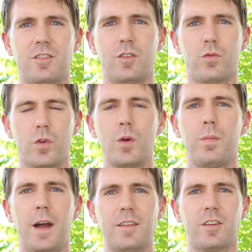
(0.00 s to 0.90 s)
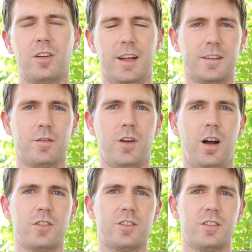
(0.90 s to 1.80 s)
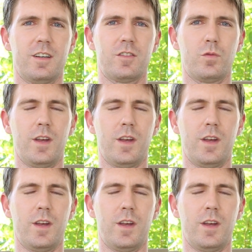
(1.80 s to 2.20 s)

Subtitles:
as a group, as a collective consciousness,